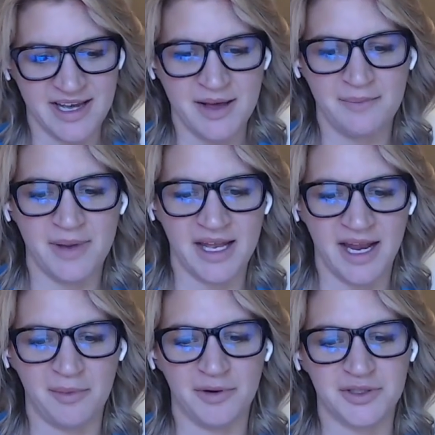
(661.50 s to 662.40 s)
being
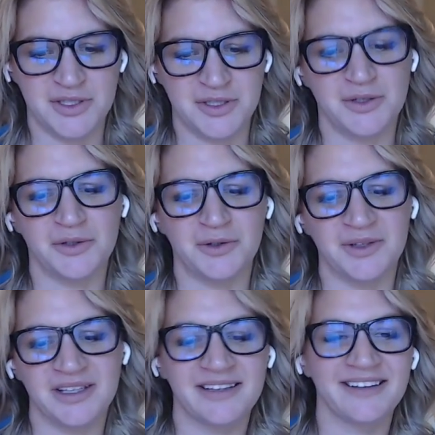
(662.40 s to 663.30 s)
able to
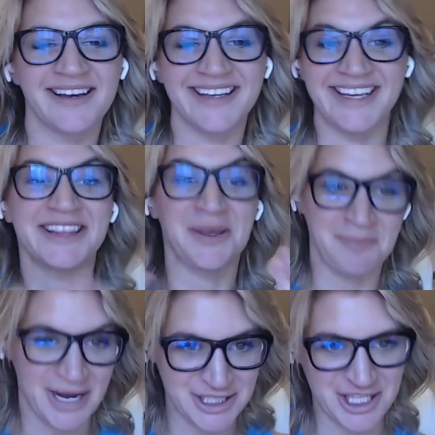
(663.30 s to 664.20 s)
get the
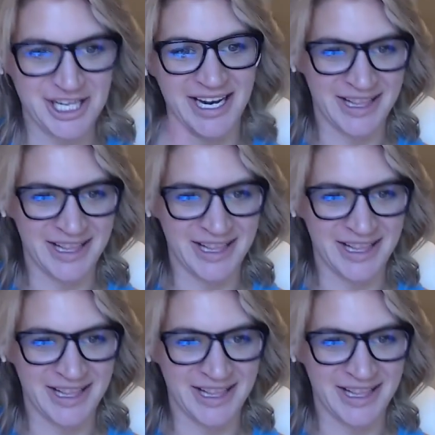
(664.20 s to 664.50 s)
budget